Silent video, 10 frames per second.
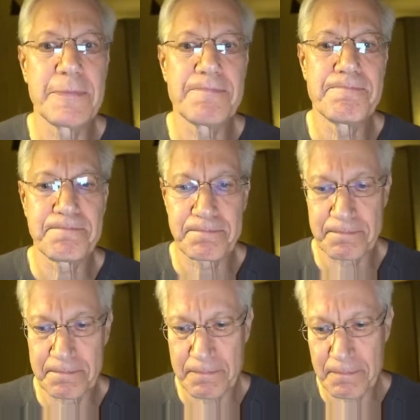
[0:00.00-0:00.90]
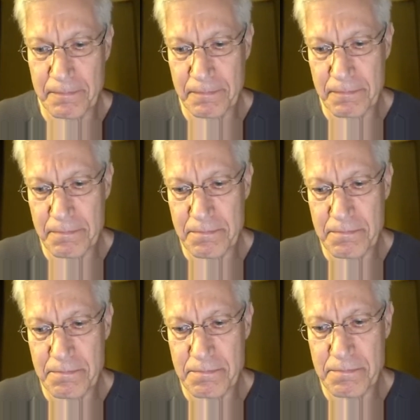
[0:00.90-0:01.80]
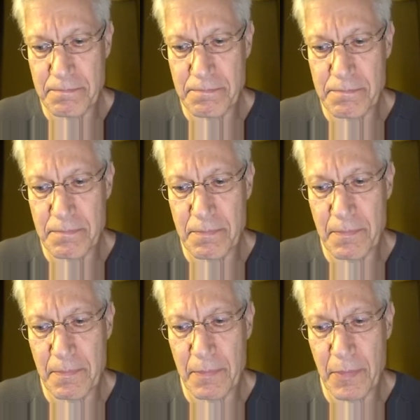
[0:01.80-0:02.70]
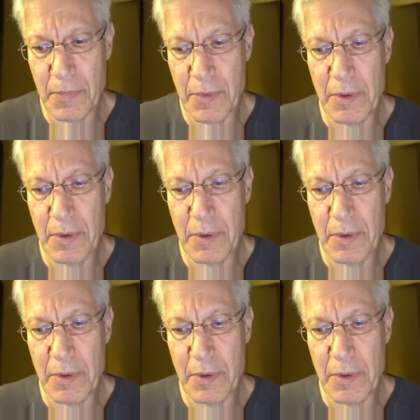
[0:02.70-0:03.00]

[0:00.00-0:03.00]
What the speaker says: (silence)